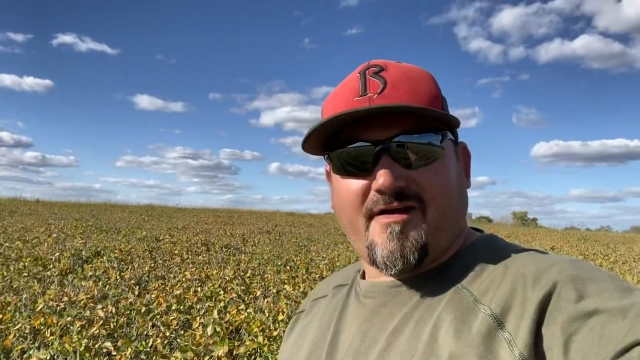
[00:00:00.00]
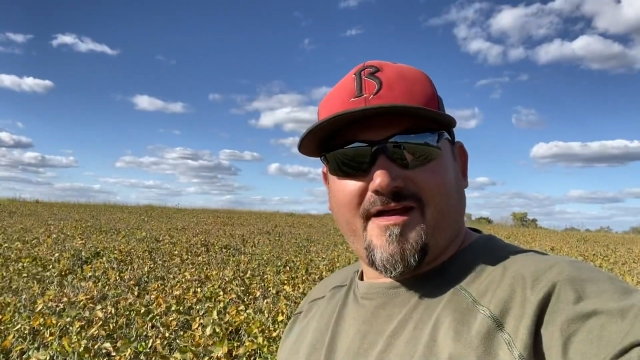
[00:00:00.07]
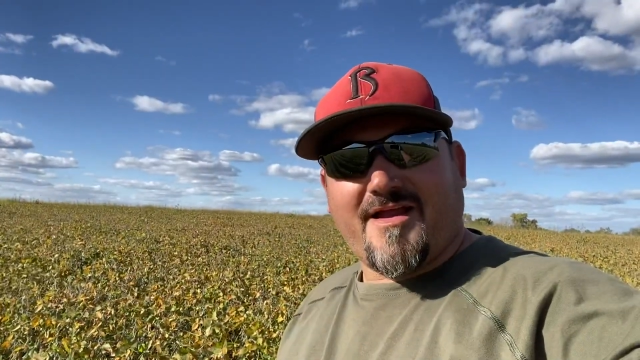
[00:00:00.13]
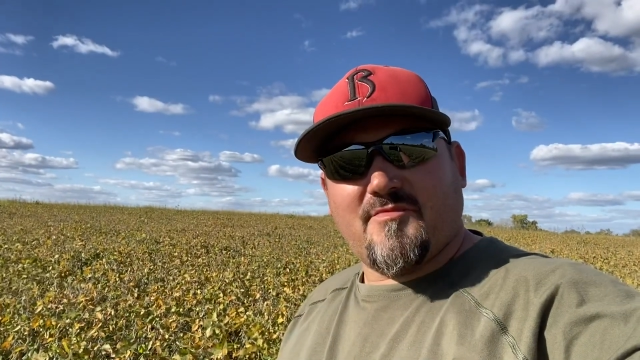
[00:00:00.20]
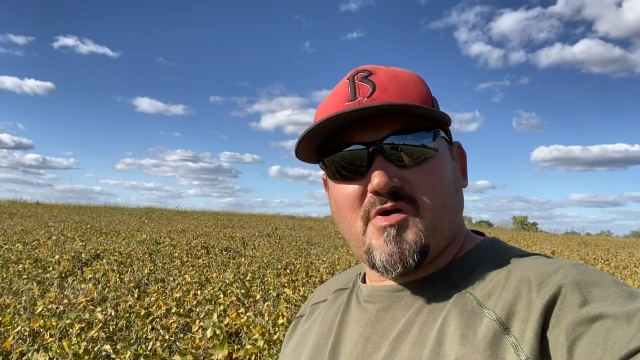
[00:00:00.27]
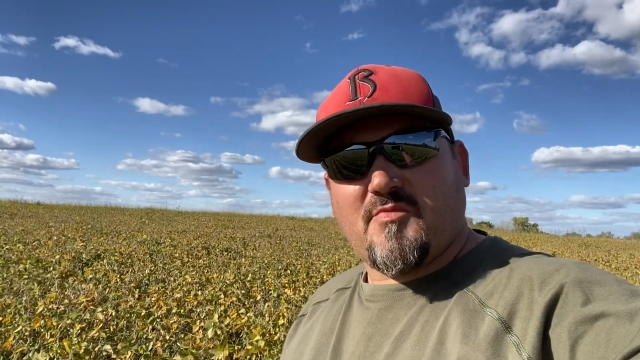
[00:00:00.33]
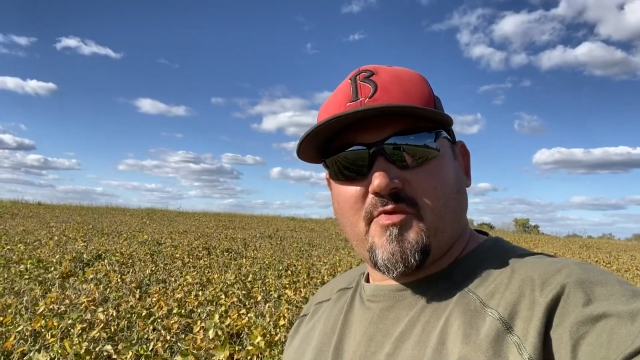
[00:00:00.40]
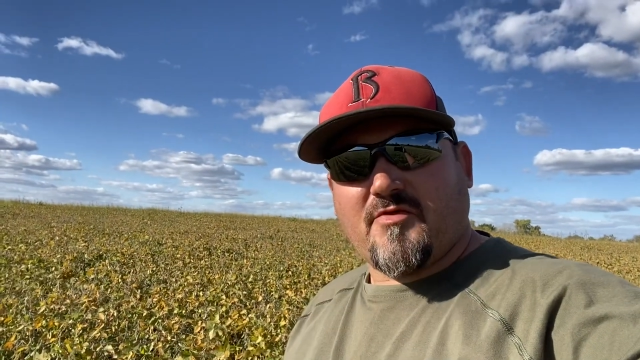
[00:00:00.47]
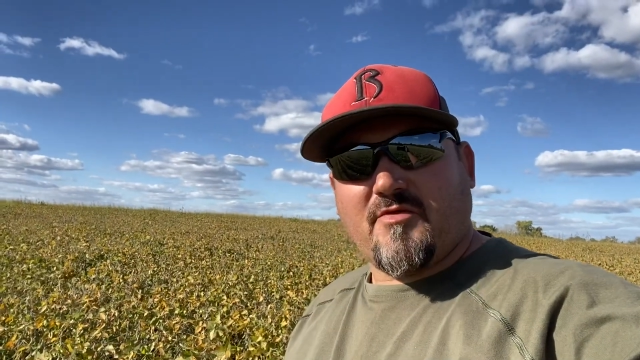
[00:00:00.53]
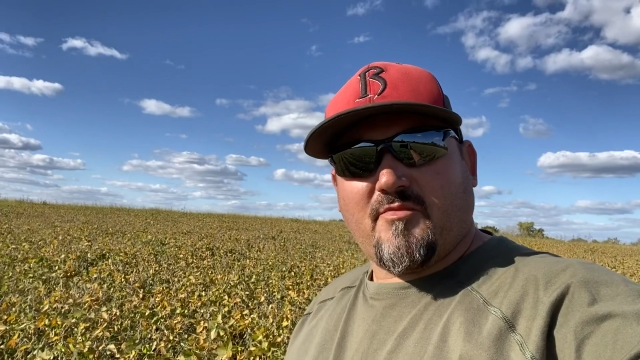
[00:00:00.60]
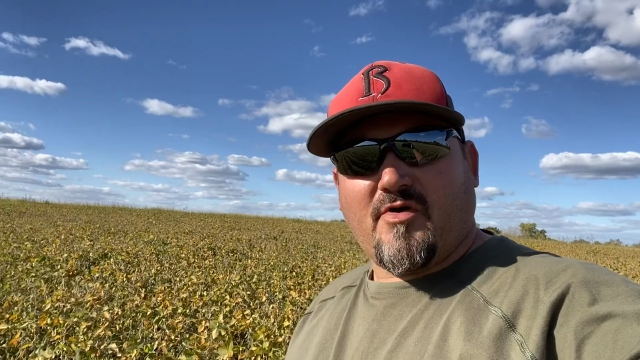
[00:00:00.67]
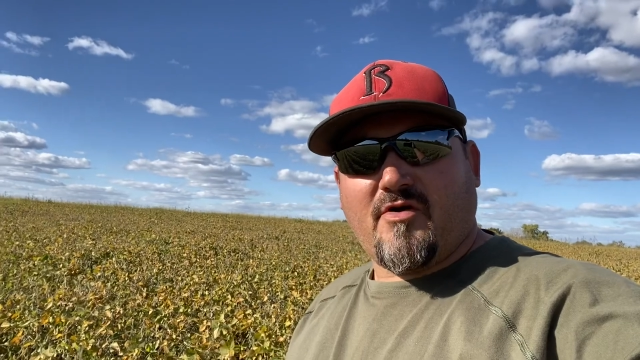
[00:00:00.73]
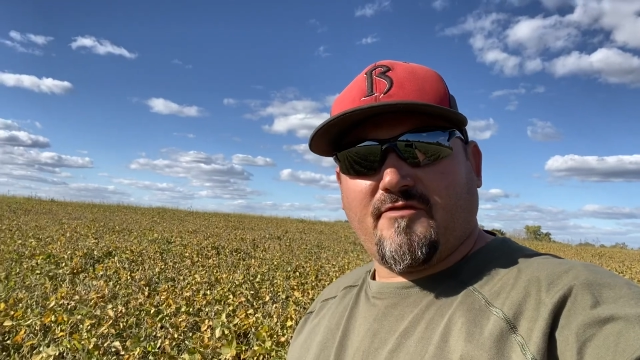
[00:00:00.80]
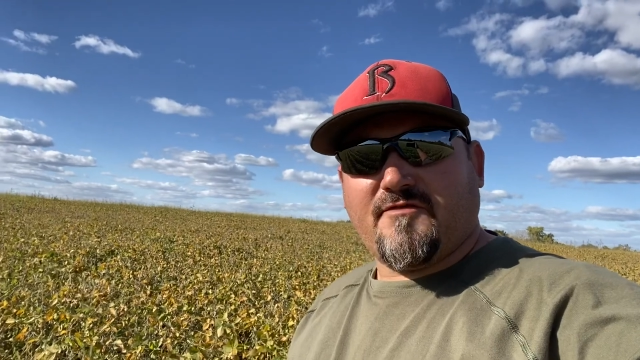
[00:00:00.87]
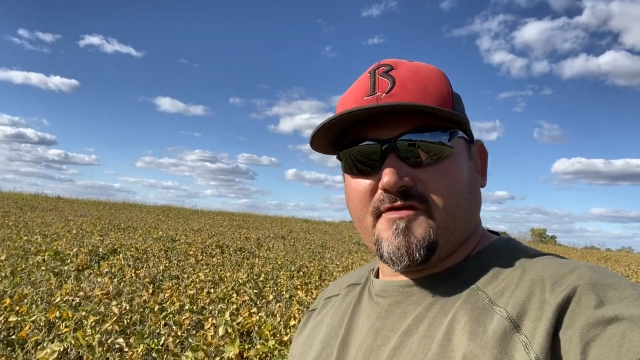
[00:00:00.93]
am up on the
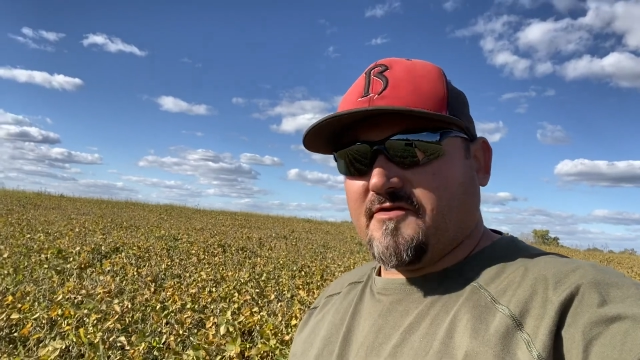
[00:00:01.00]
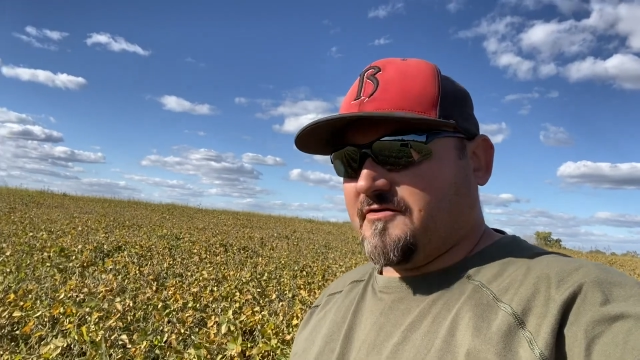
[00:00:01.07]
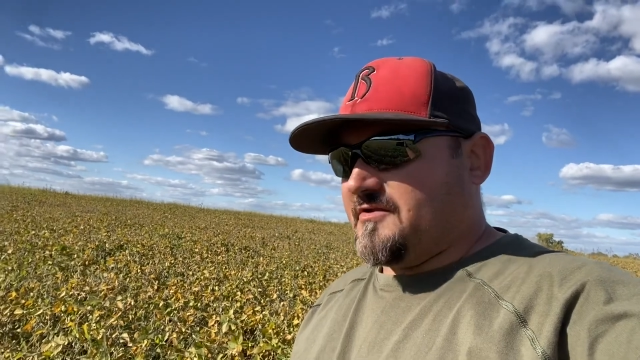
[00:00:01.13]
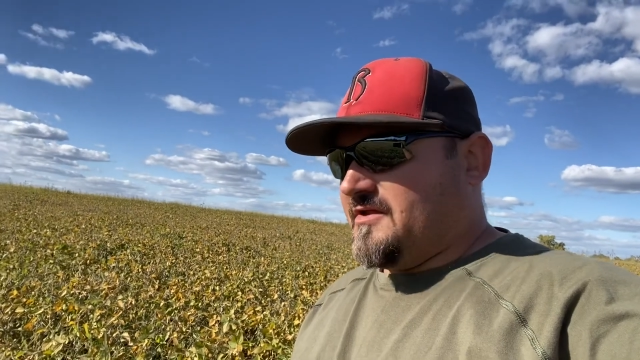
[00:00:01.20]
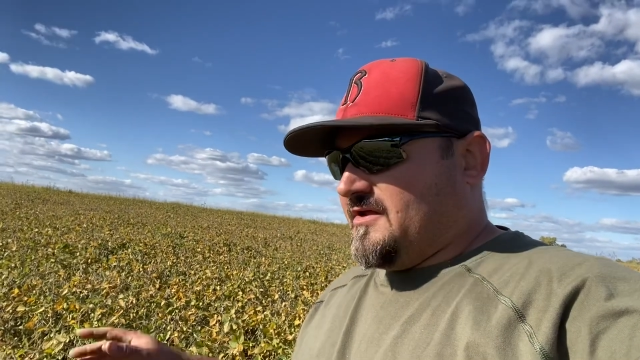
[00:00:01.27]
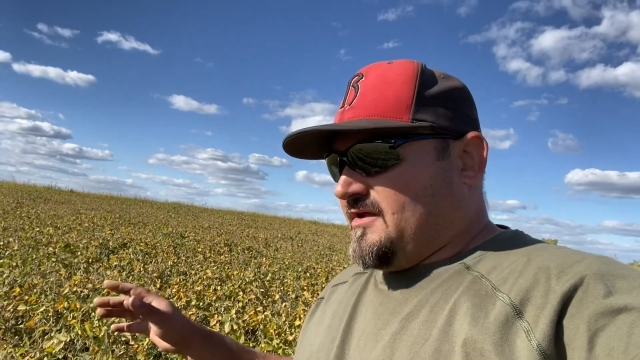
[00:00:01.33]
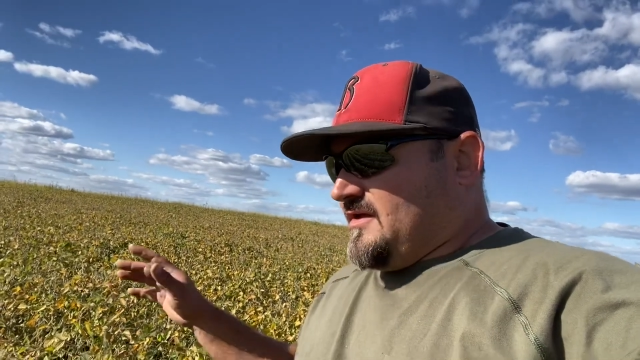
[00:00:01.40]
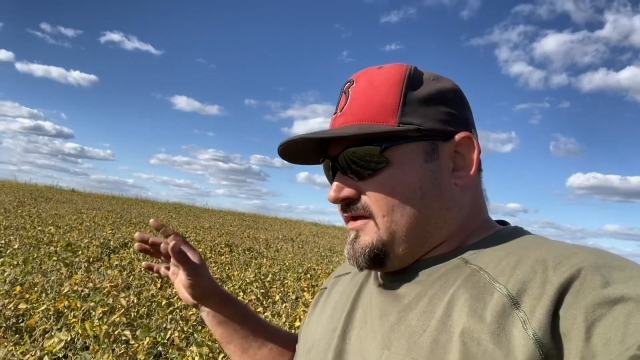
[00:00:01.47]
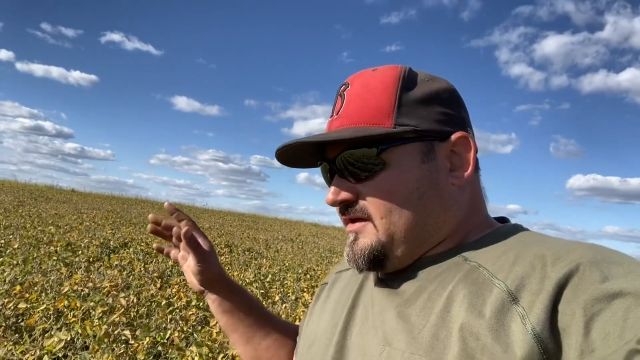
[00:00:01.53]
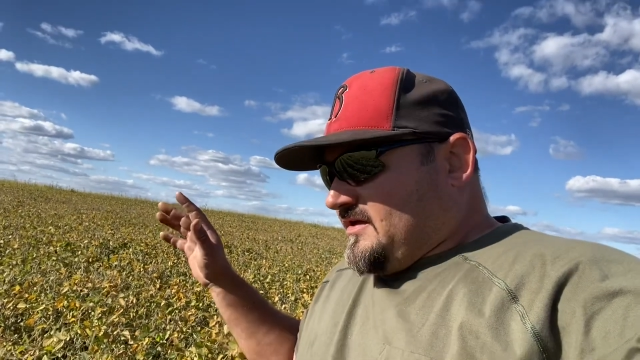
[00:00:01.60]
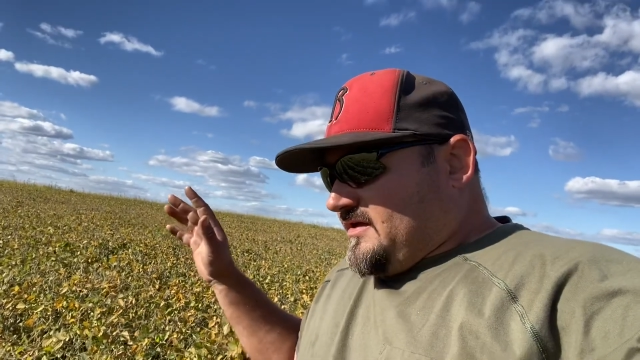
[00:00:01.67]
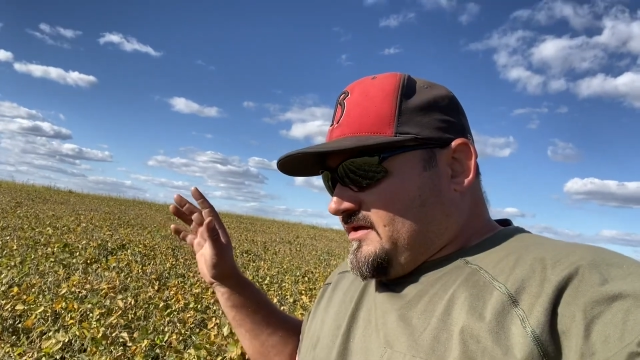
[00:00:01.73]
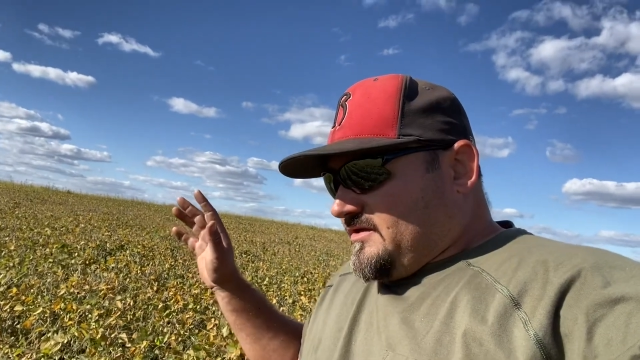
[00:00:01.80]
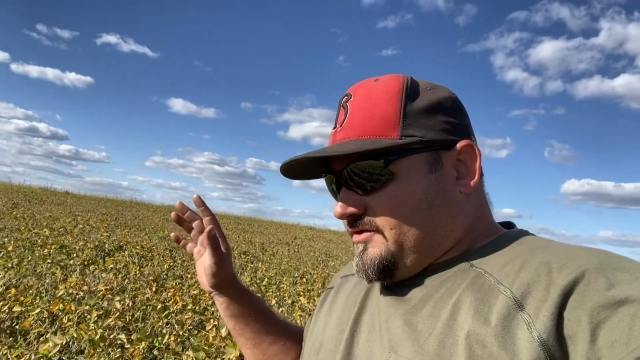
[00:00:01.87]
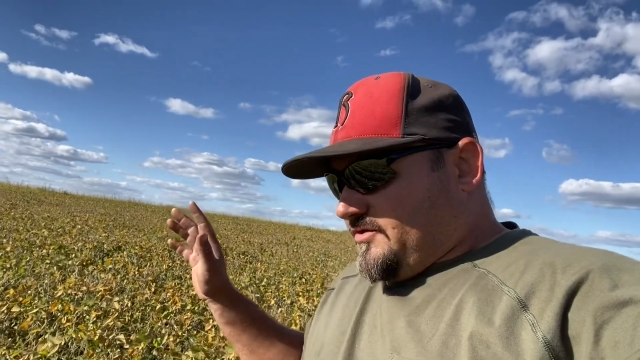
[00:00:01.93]
ball field
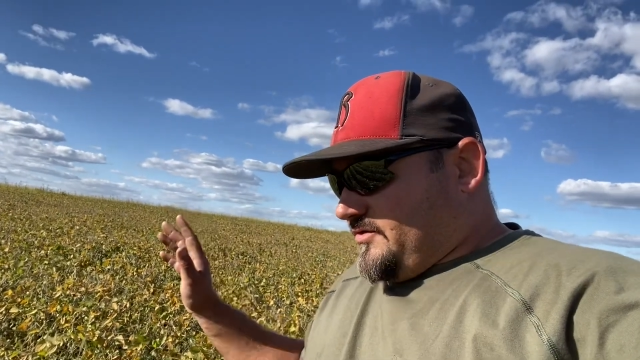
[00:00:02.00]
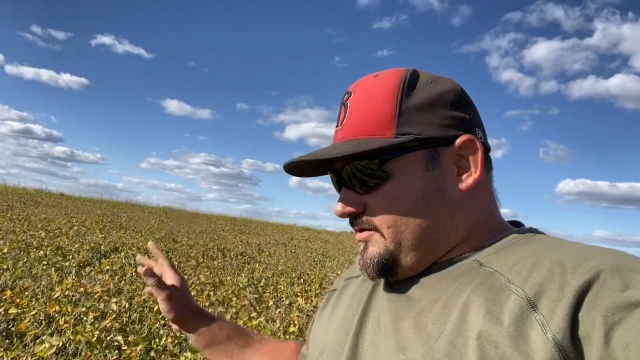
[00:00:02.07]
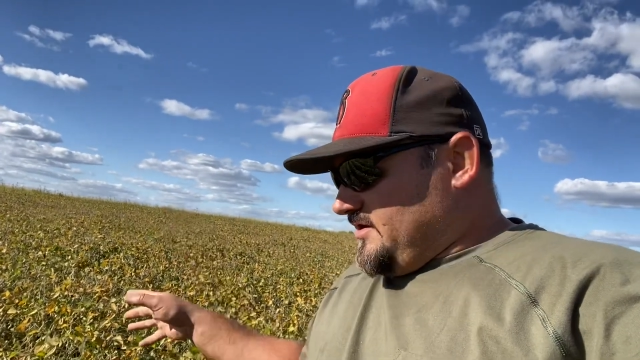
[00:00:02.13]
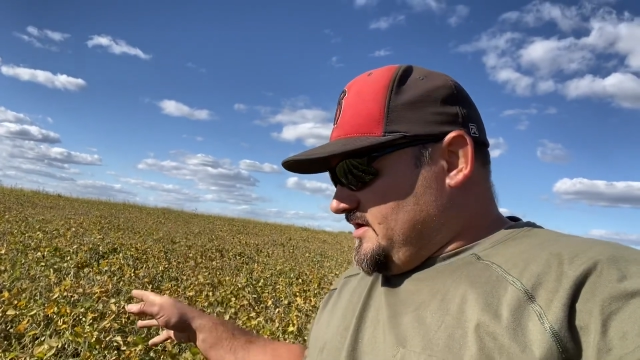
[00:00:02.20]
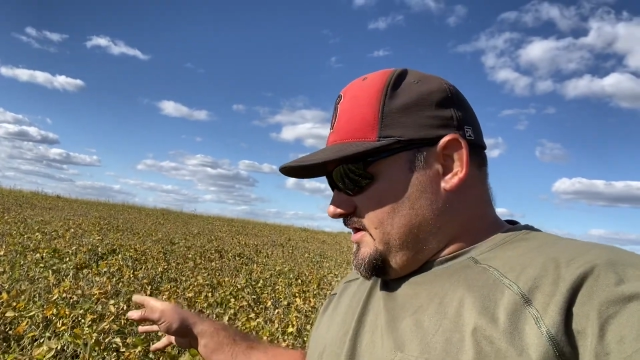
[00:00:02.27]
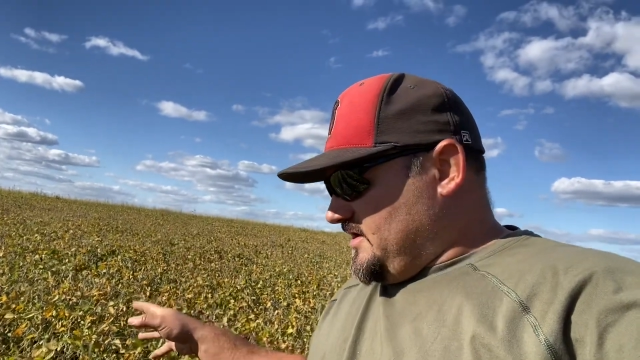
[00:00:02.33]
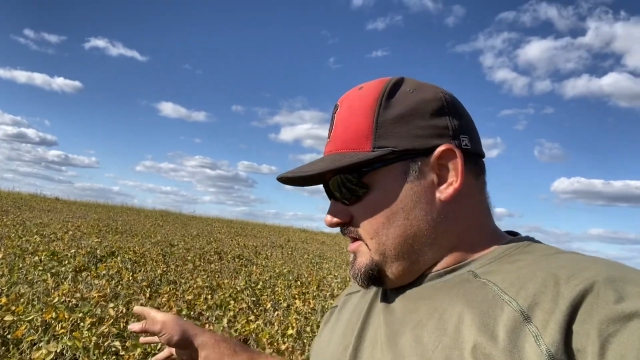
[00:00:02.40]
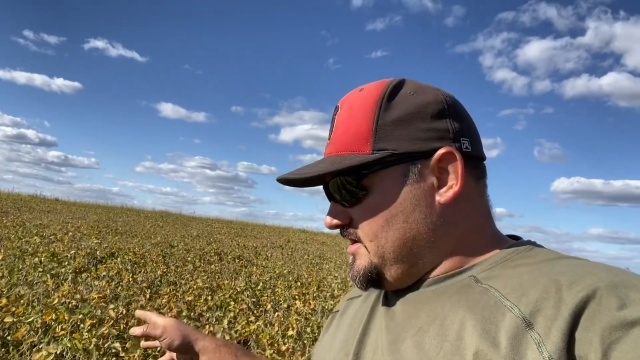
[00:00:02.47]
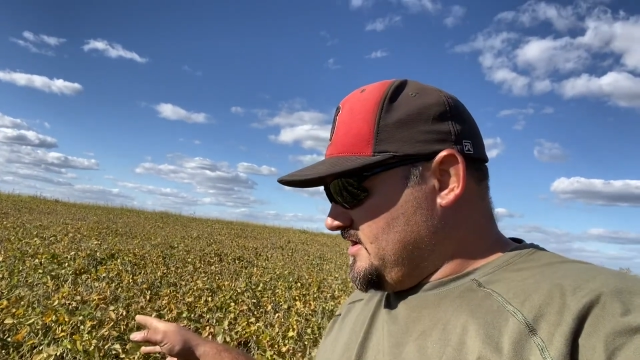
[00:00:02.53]
doing a